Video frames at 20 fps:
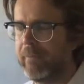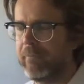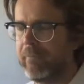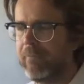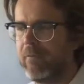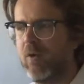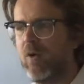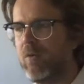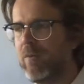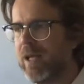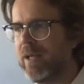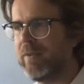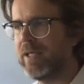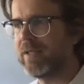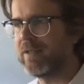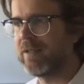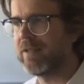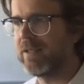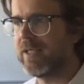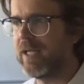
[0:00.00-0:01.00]
Or maybe
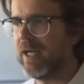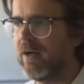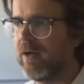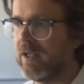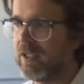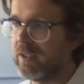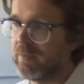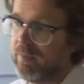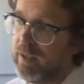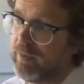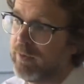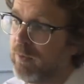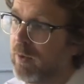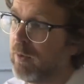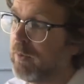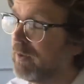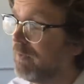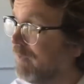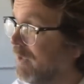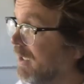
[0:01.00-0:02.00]
it's deterrence. Maybe what
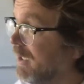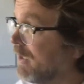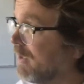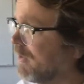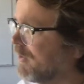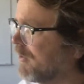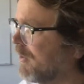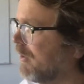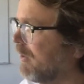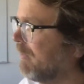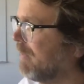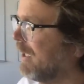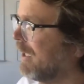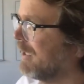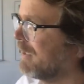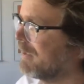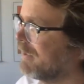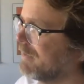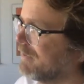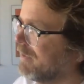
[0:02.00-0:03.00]
we're really concerned about
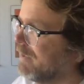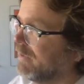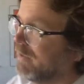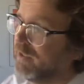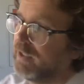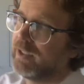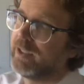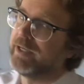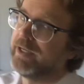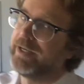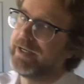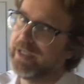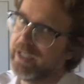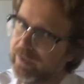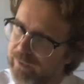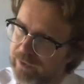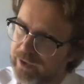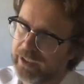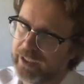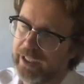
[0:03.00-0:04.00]
is, listen,
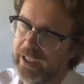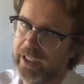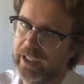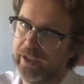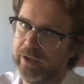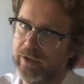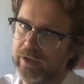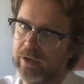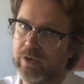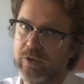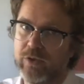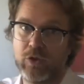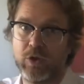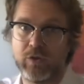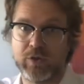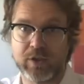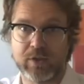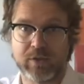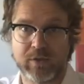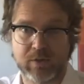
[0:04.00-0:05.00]
never again.
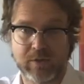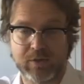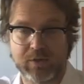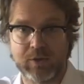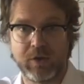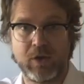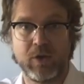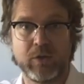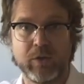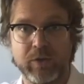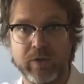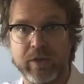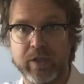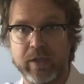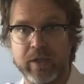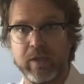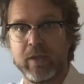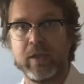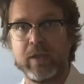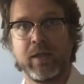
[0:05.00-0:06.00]
The slogan
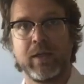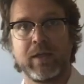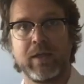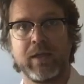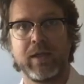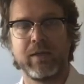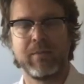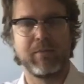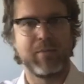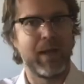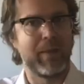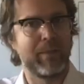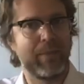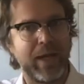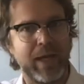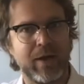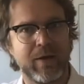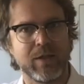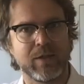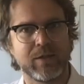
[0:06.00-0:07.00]
that my
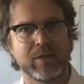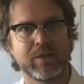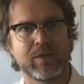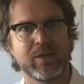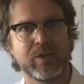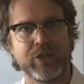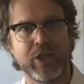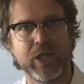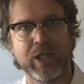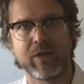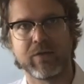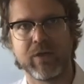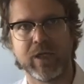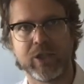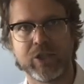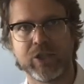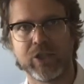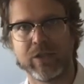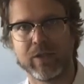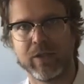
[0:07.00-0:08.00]
parents'
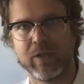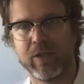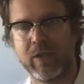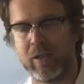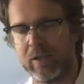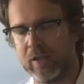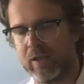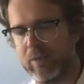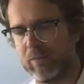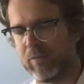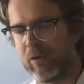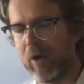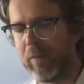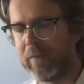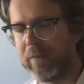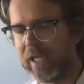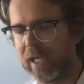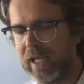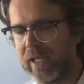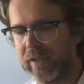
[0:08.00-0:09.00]
generation
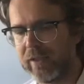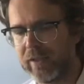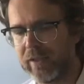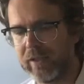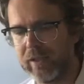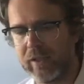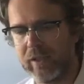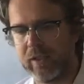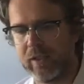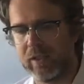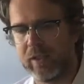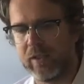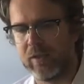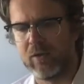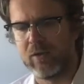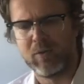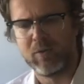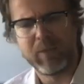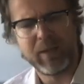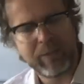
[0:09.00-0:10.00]
propagated,
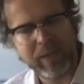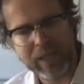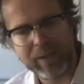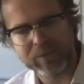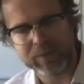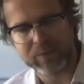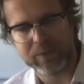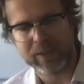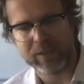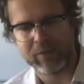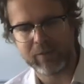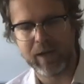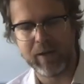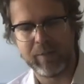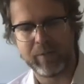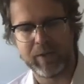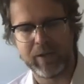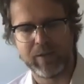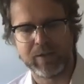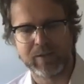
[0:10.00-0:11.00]
or perhaps my
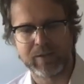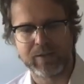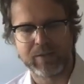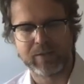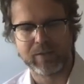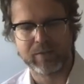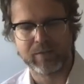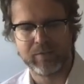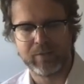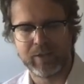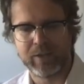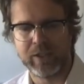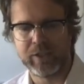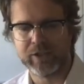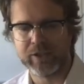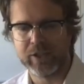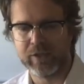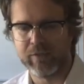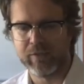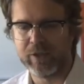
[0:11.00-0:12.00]
grandparents'
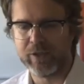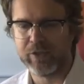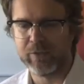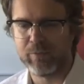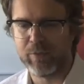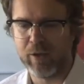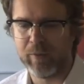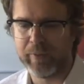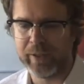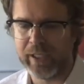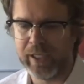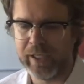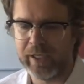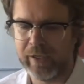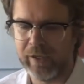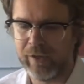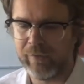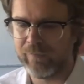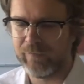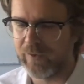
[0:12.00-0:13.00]
generation propagated
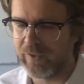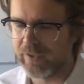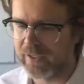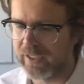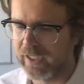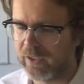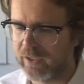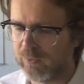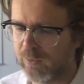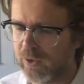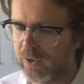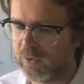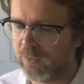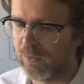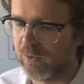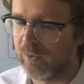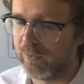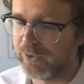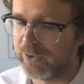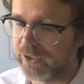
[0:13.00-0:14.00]
after the Second World
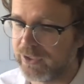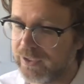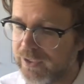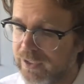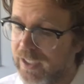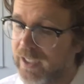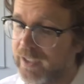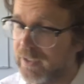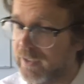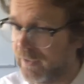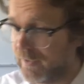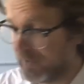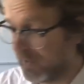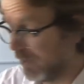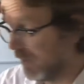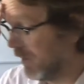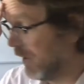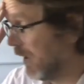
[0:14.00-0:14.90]
War, which is like, listen,